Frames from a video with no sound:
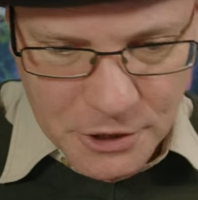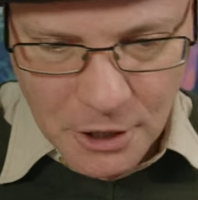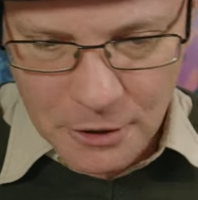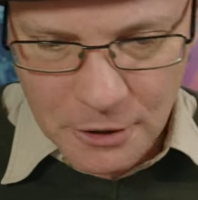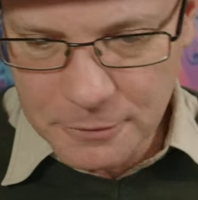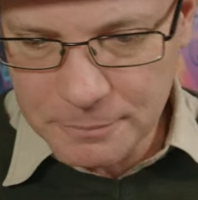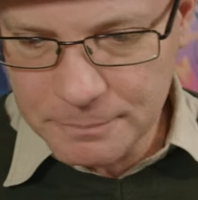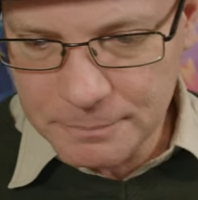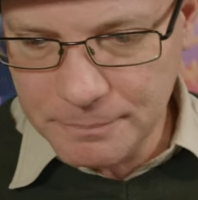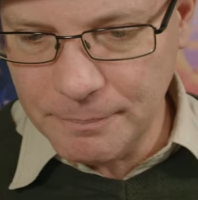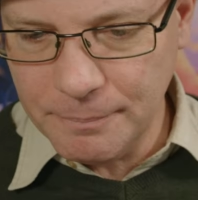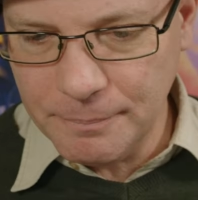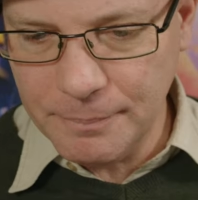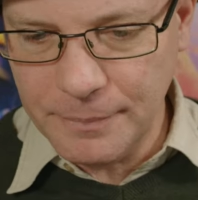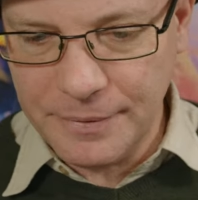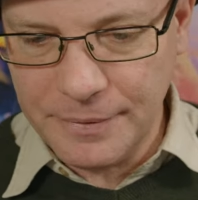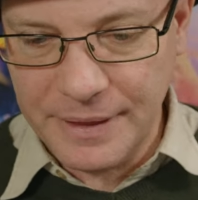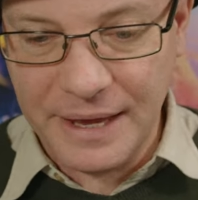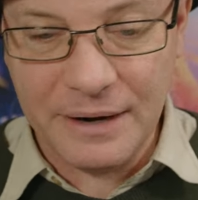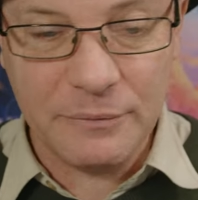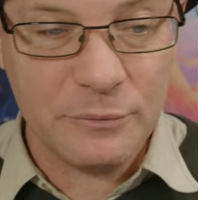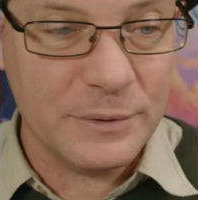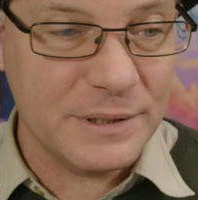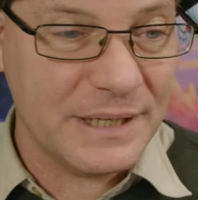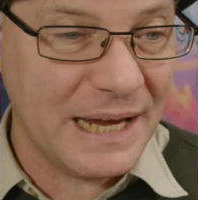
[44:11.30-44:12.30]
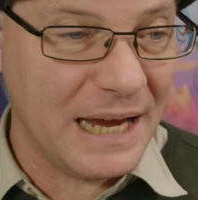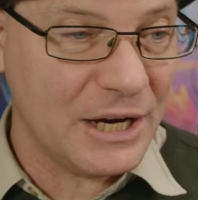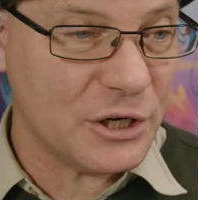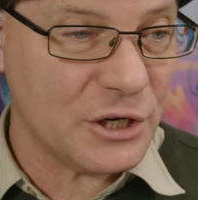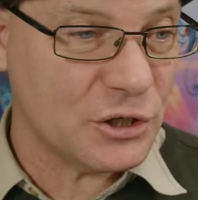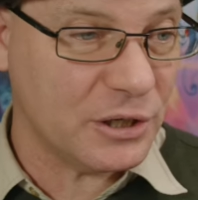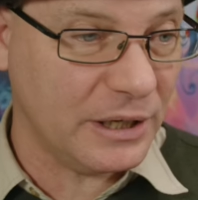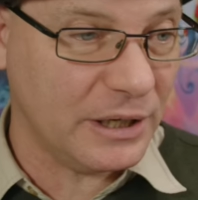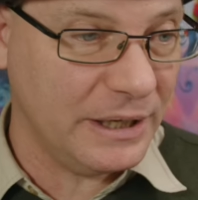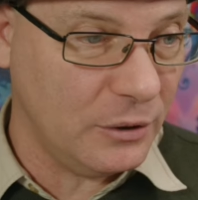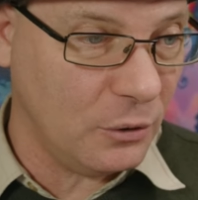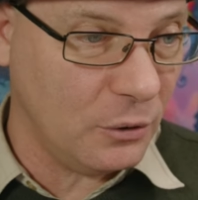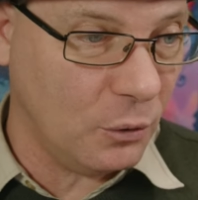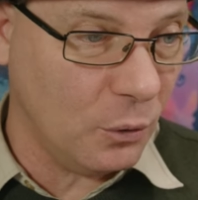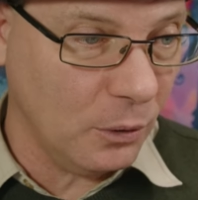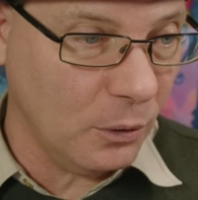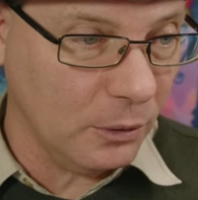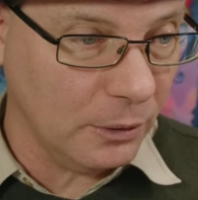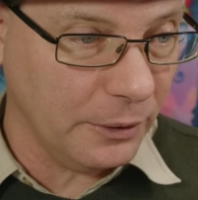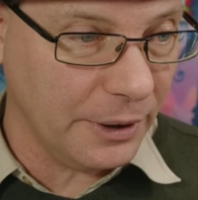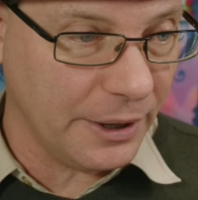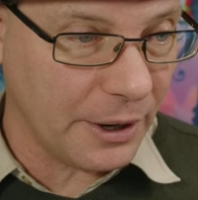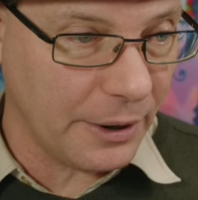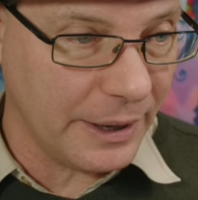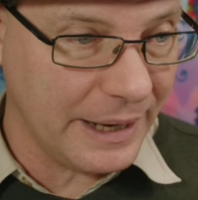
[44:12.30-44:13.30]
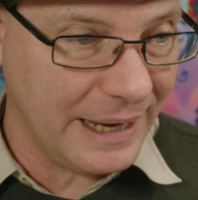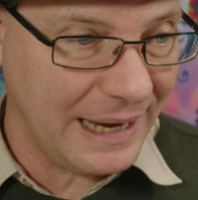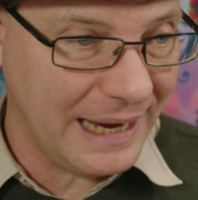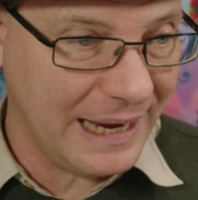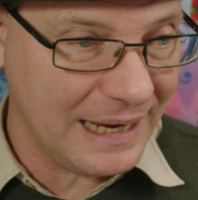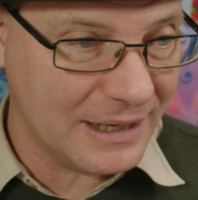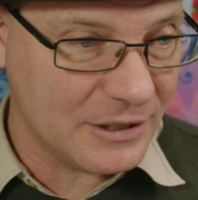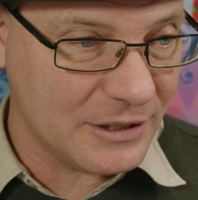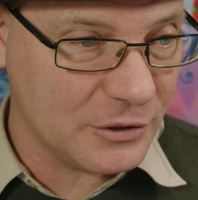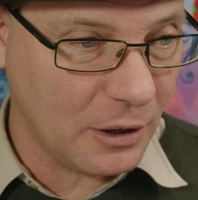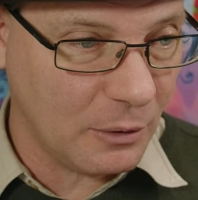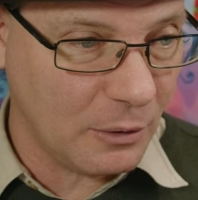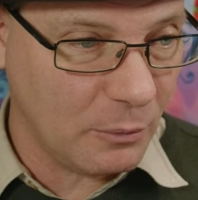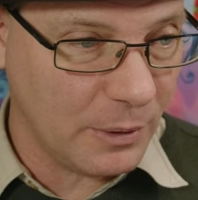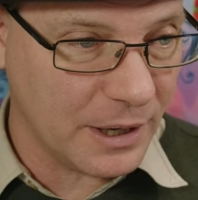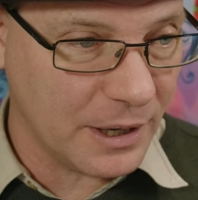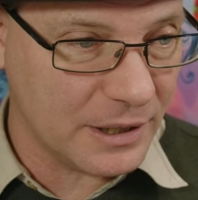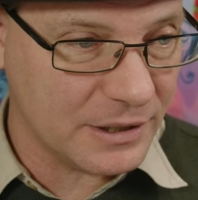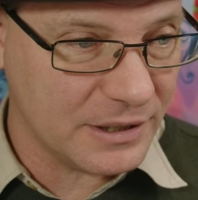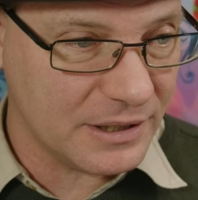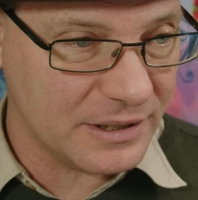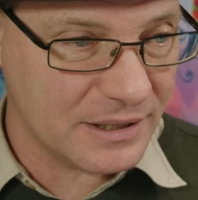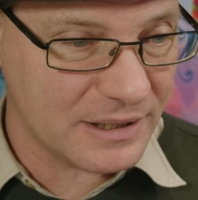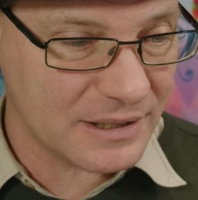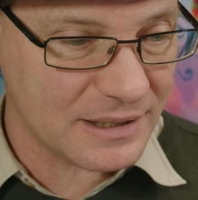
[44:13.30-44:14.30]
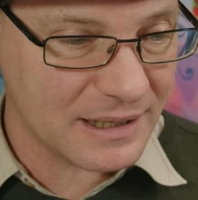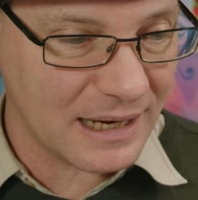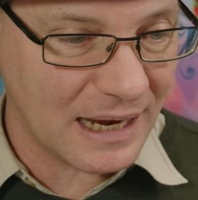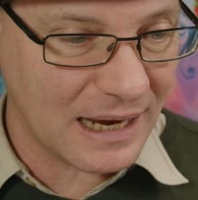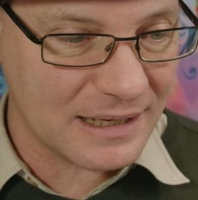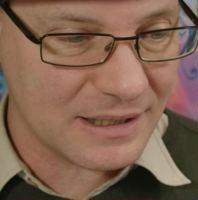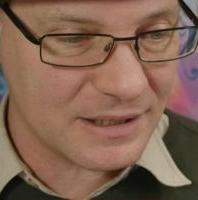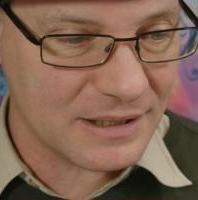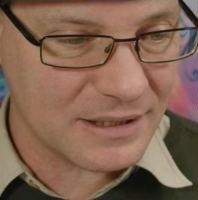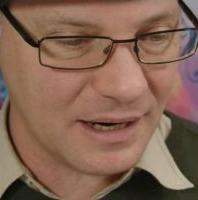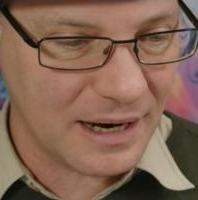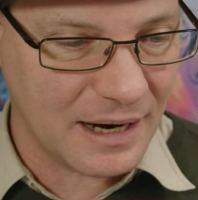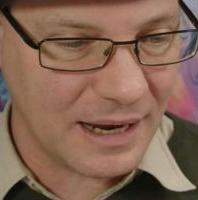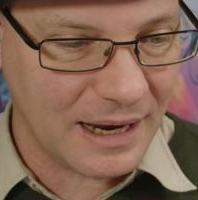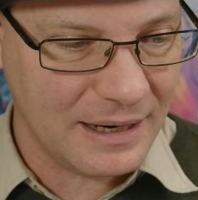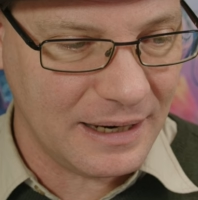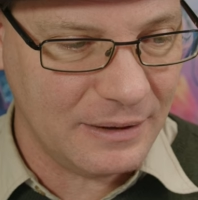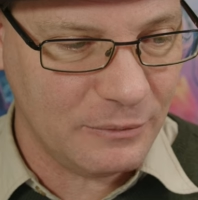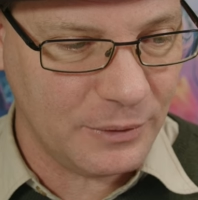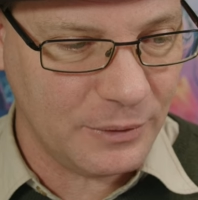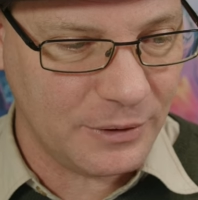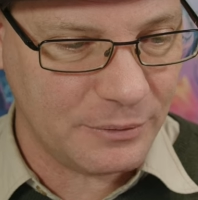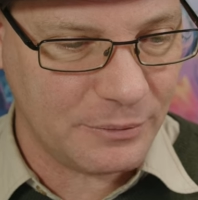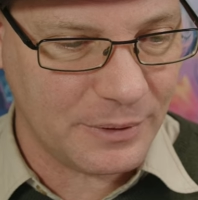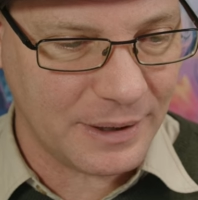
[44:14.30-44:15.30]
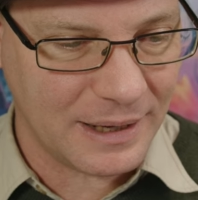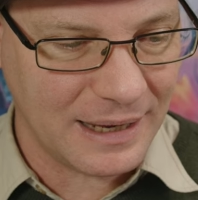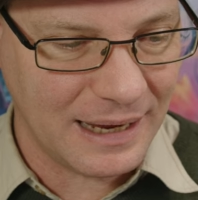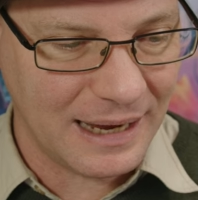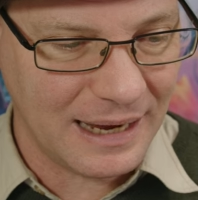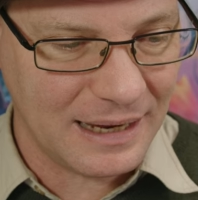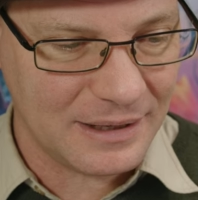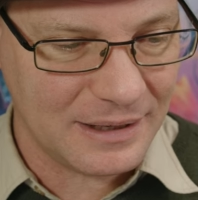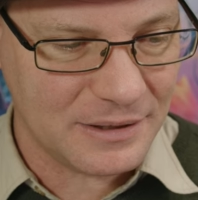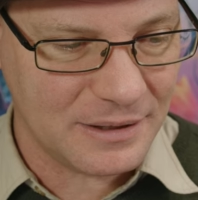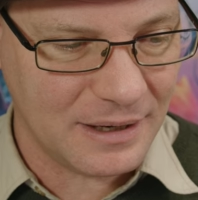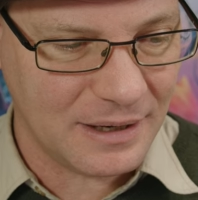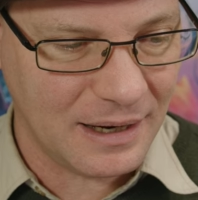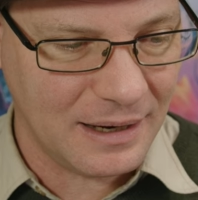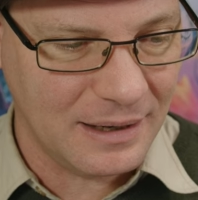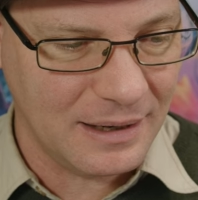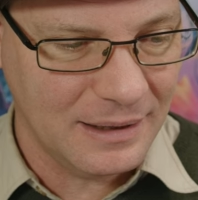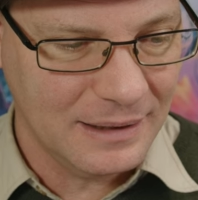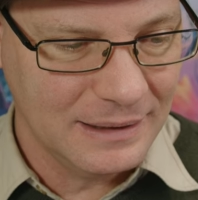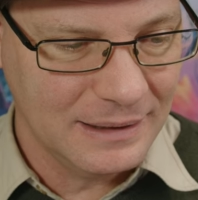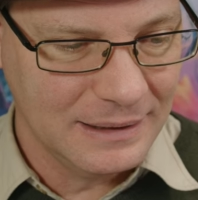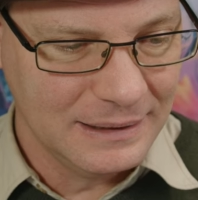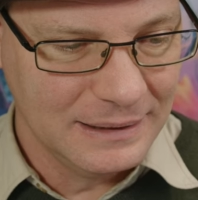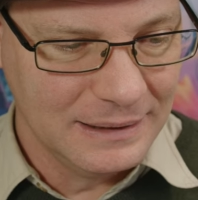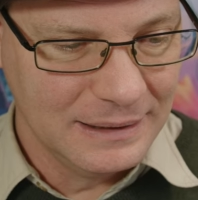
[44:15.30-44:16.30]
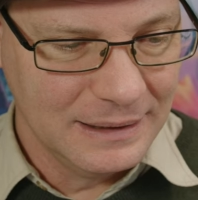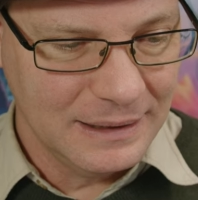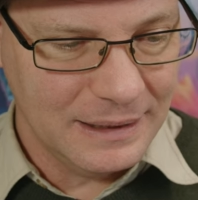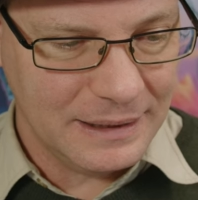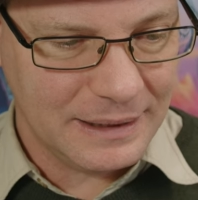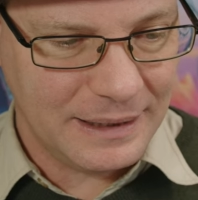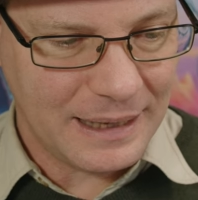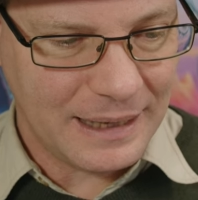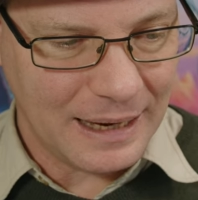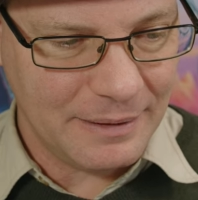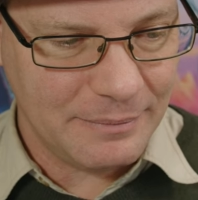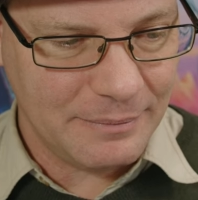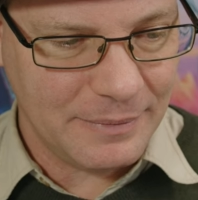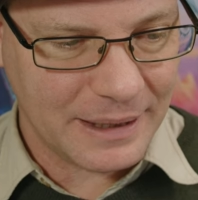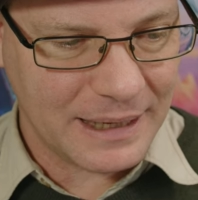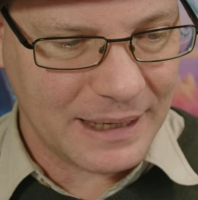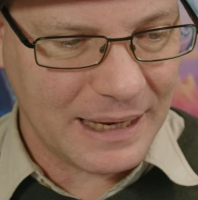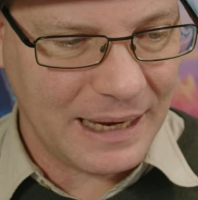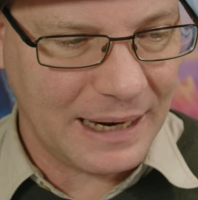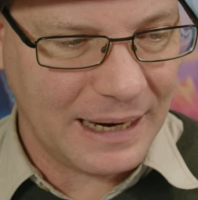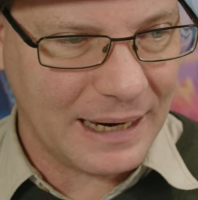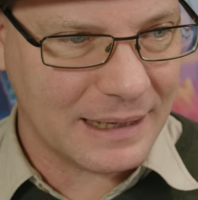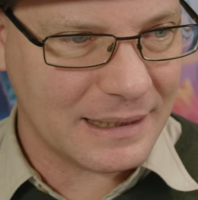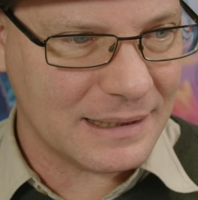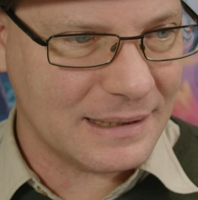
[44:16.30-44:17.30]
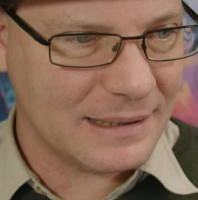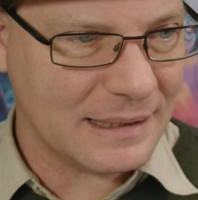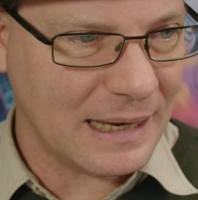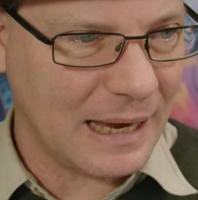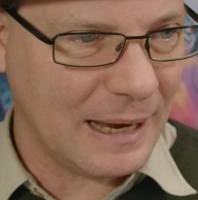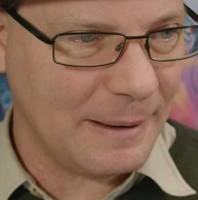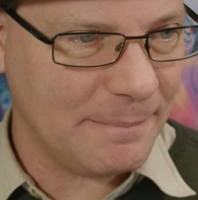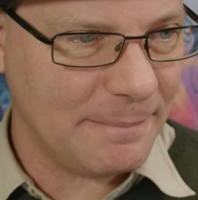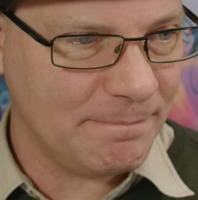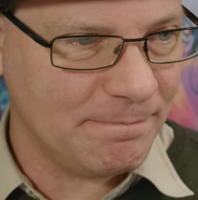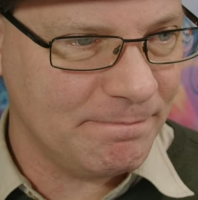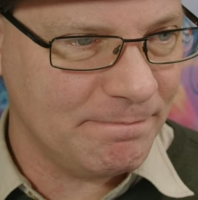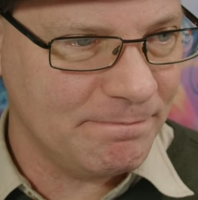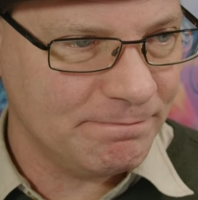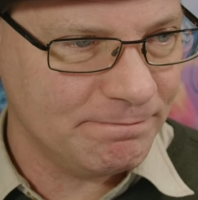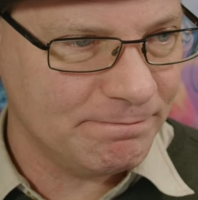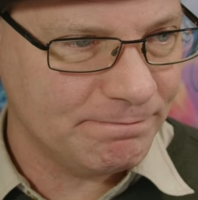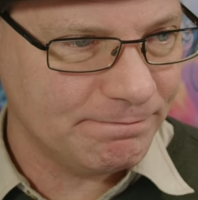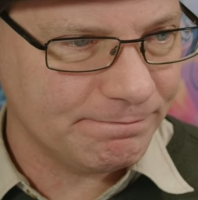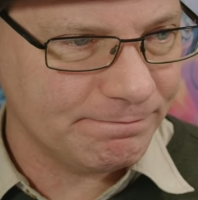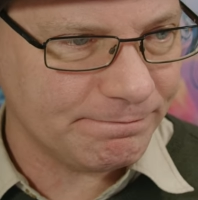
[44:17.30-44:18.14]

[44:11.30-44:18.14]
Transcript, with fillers: So that was actually all that I had to I wanted to discuss today with regard to game mechanics. Um,